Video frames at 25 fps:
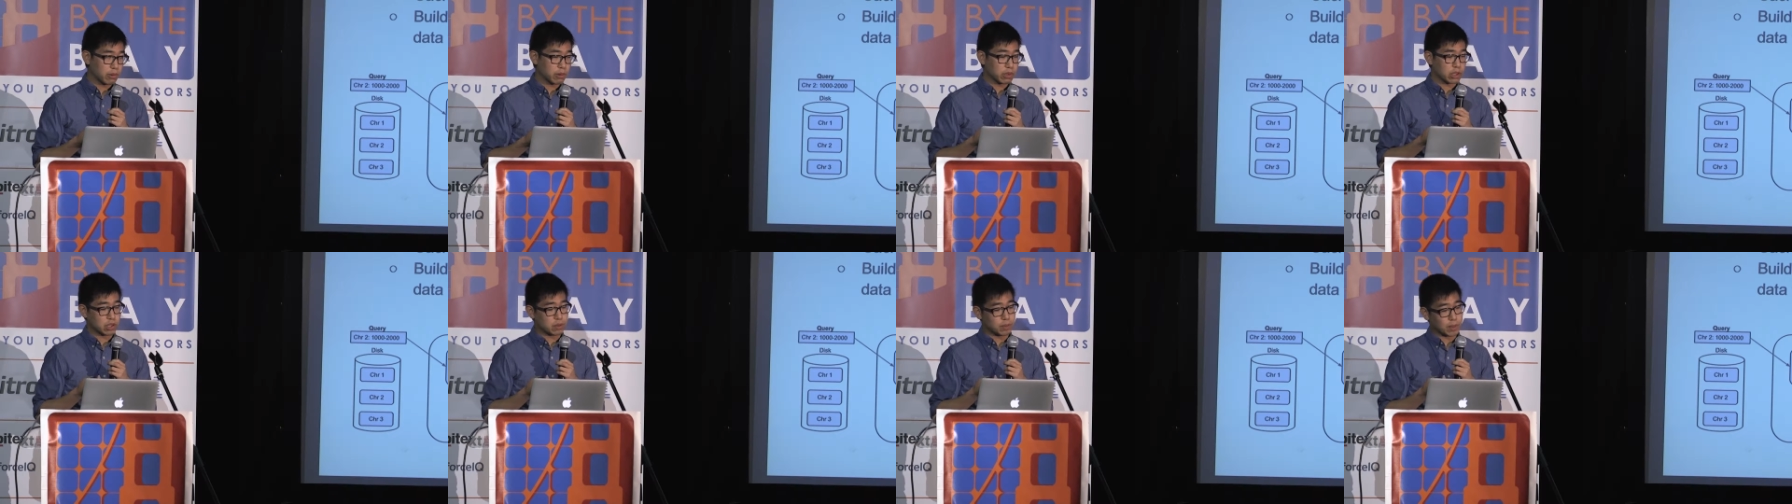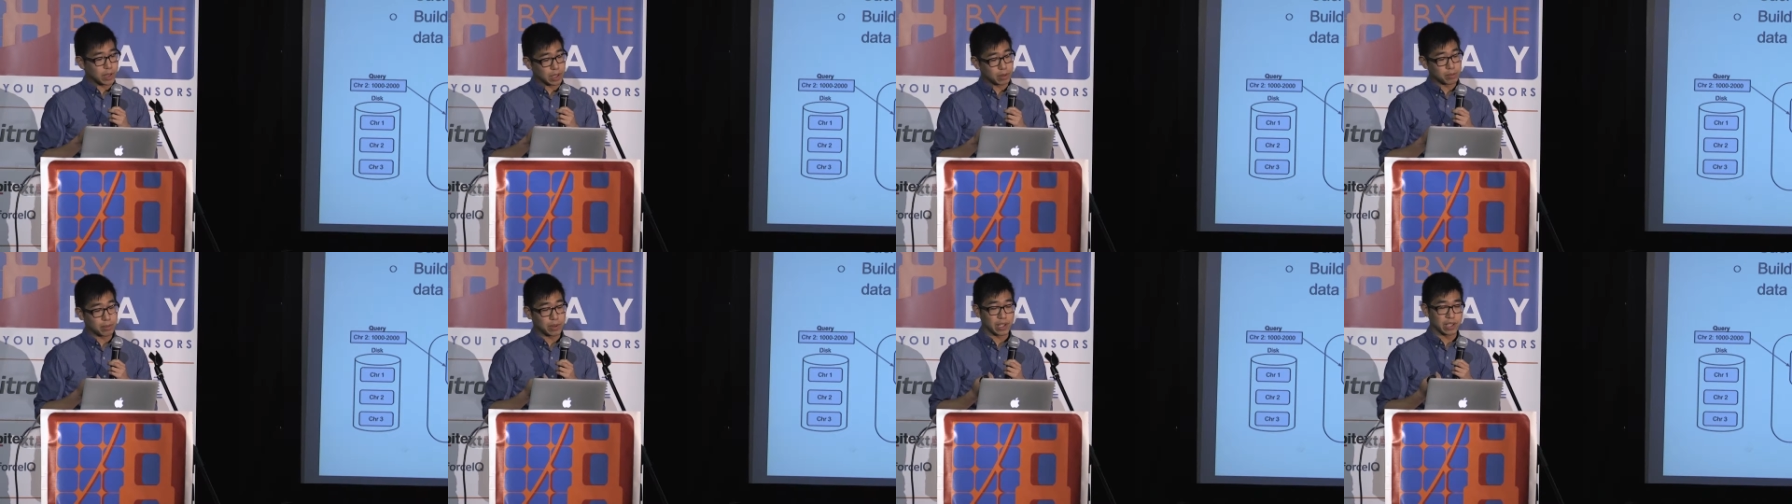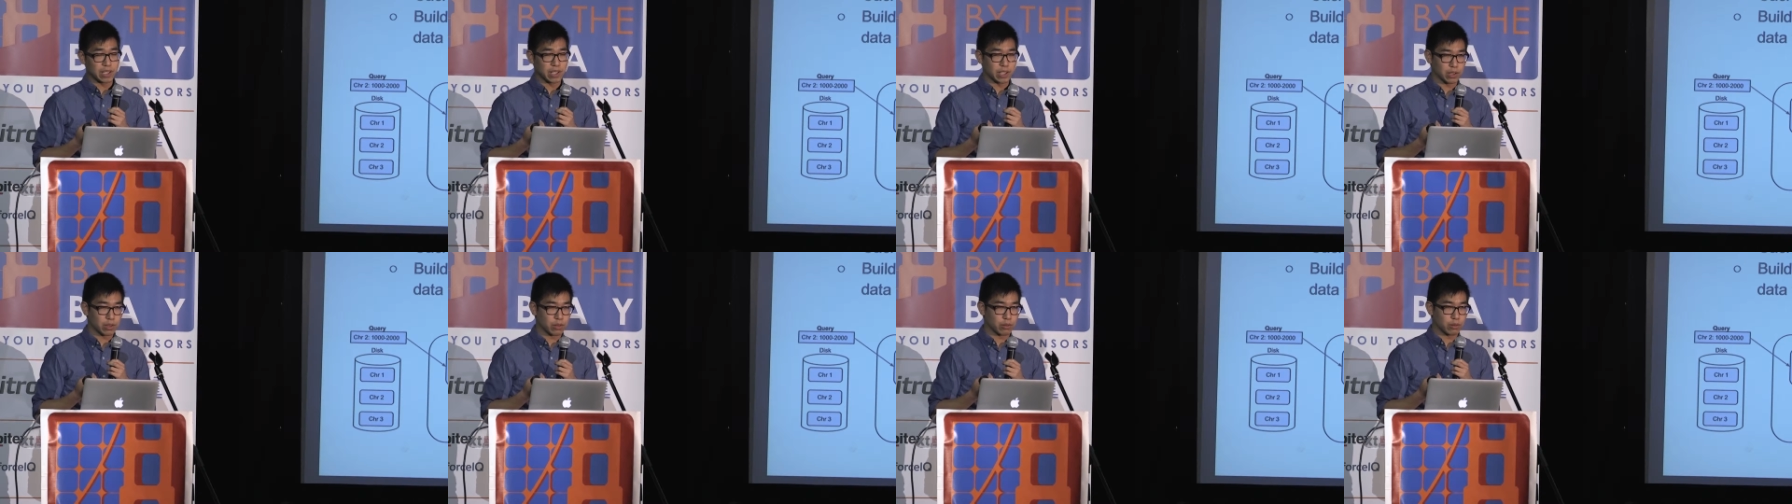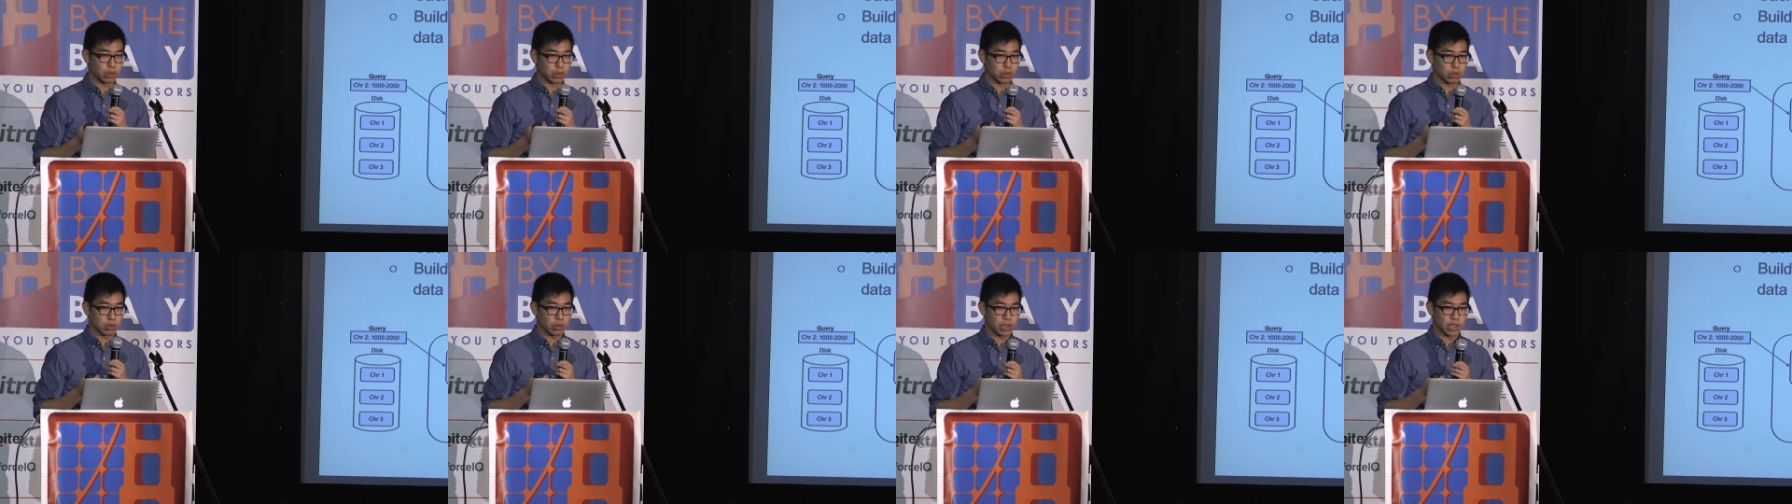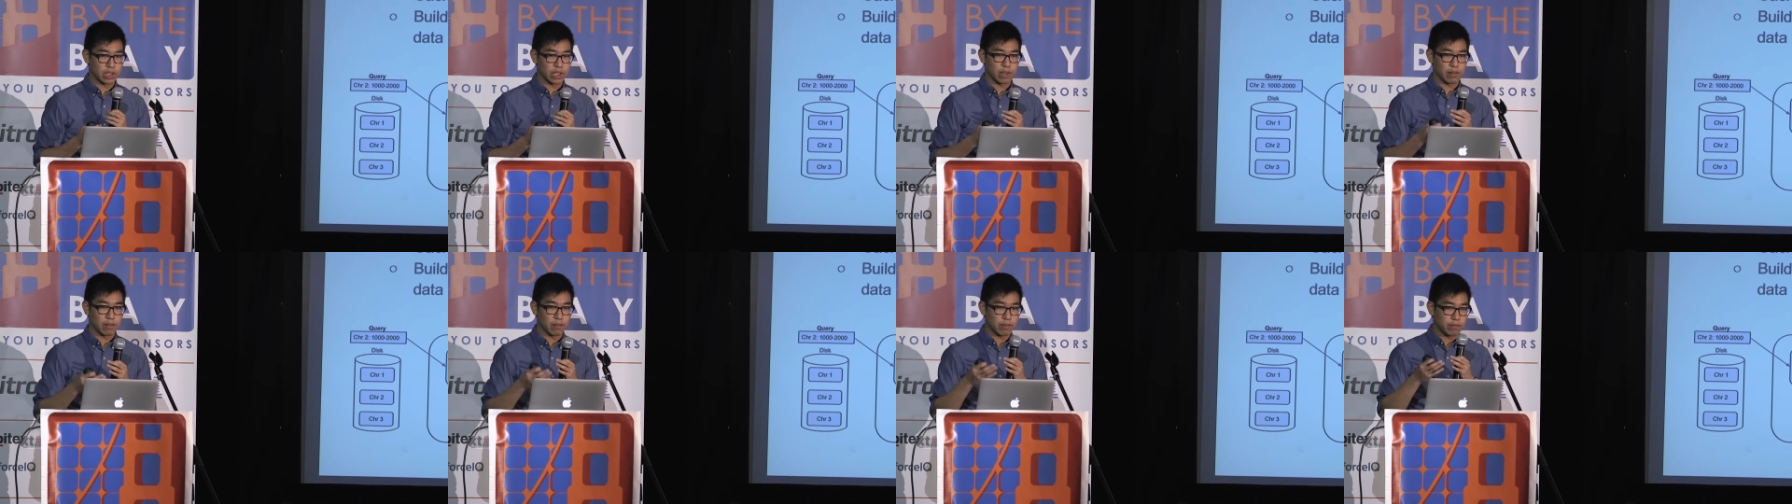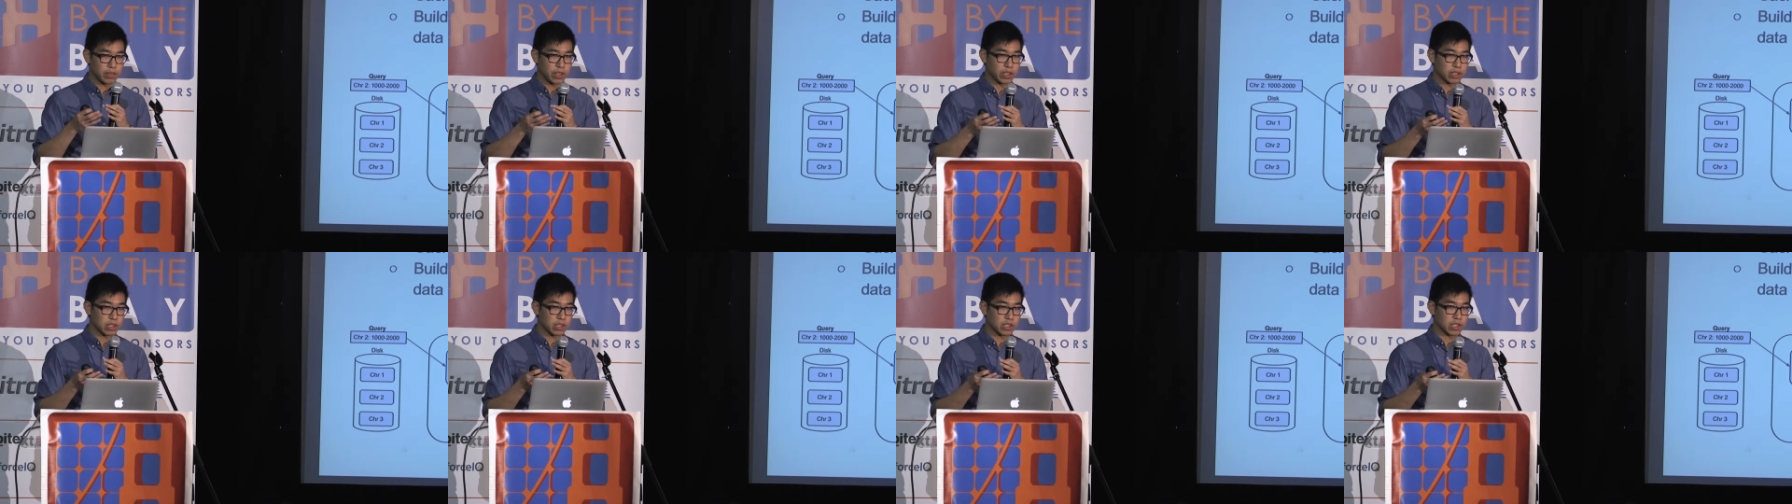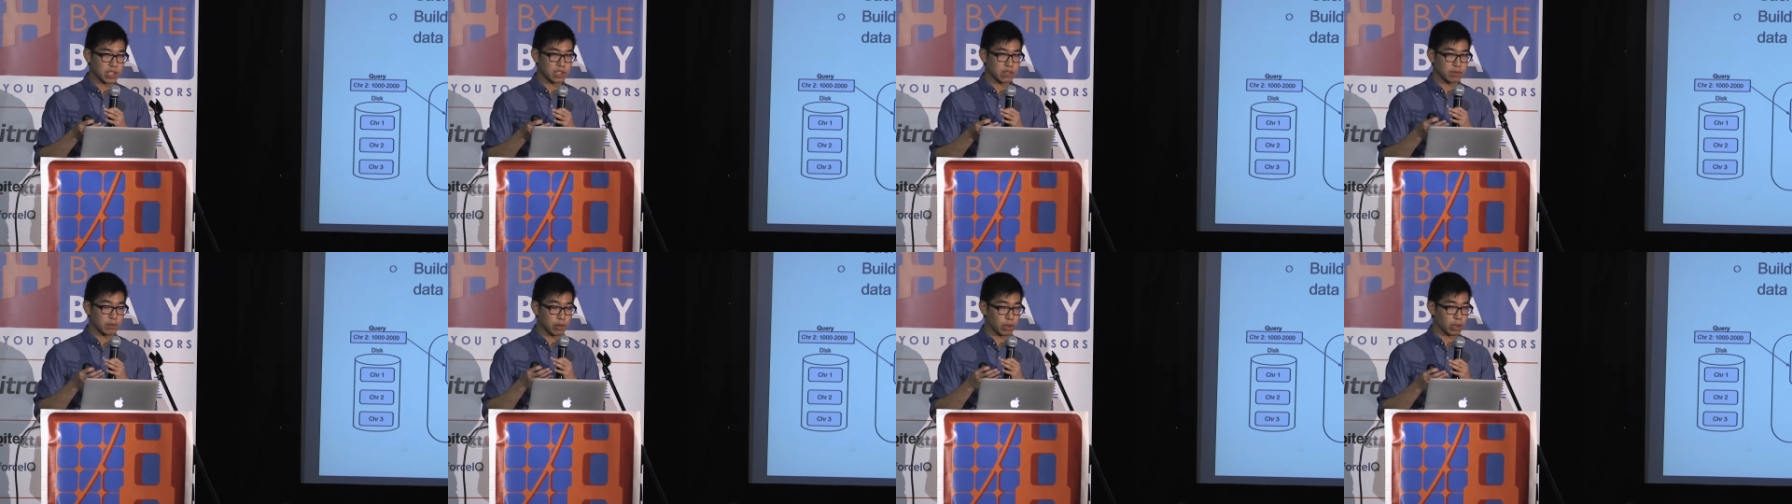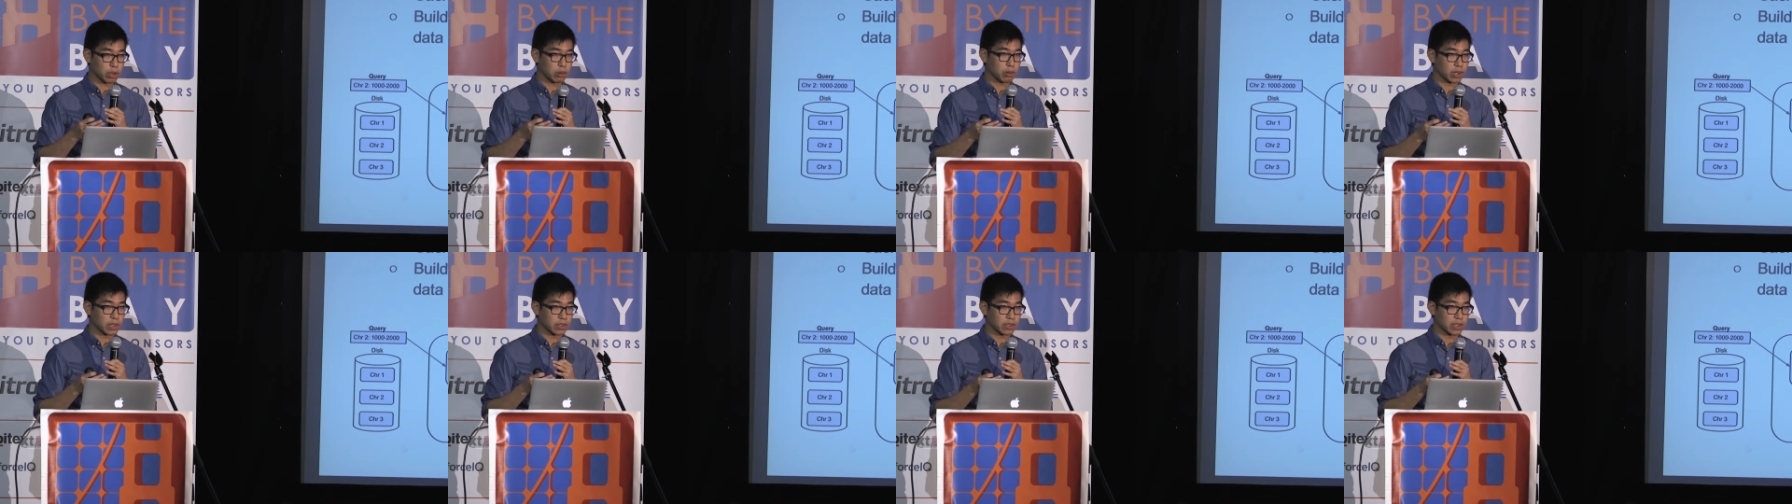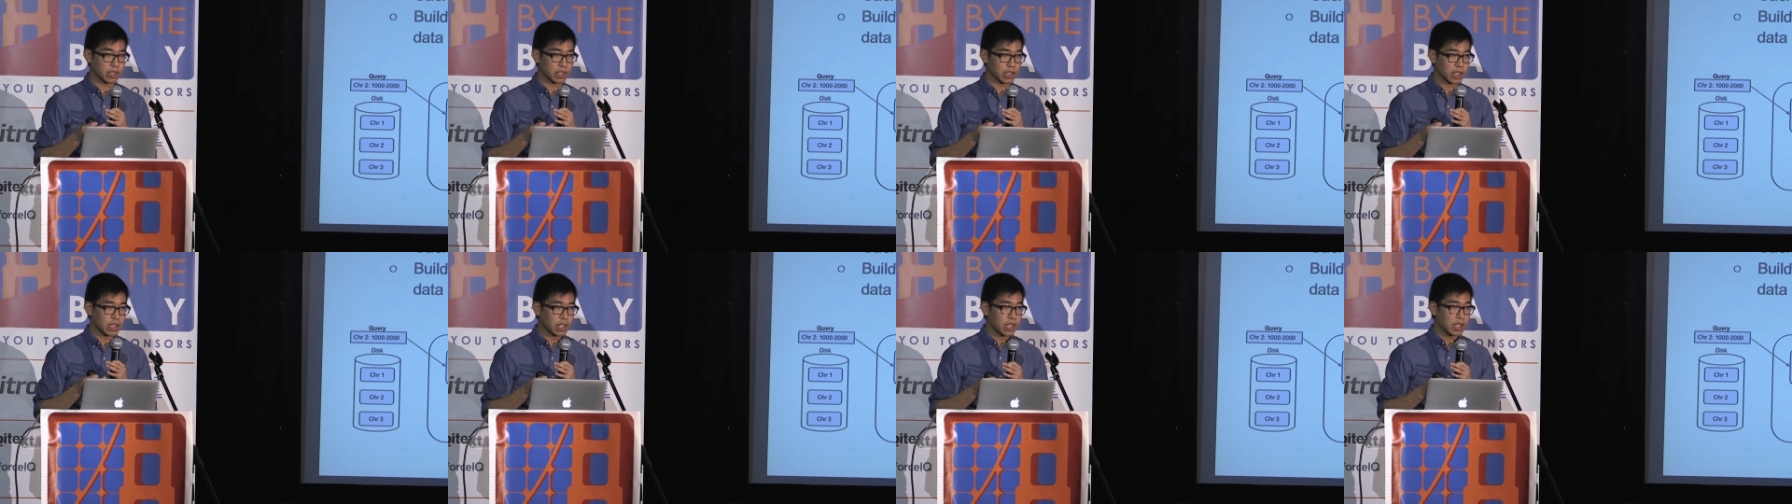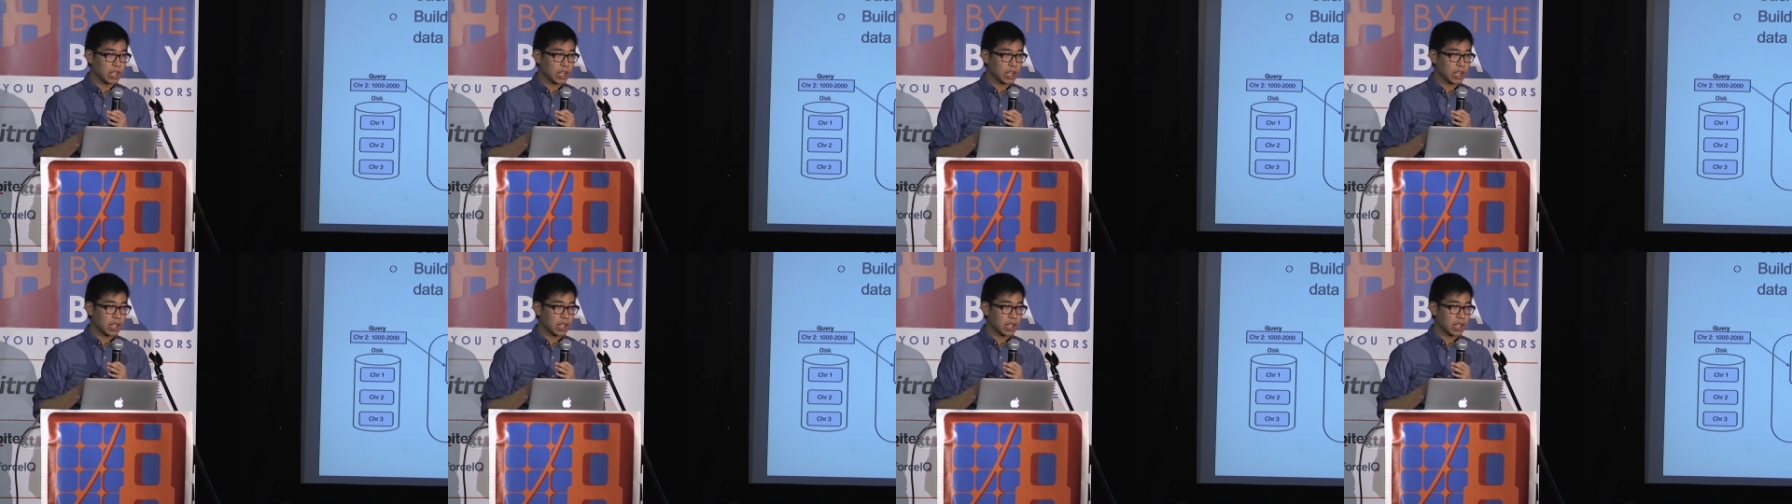which is backed by an interval tree that fetches this very quickly.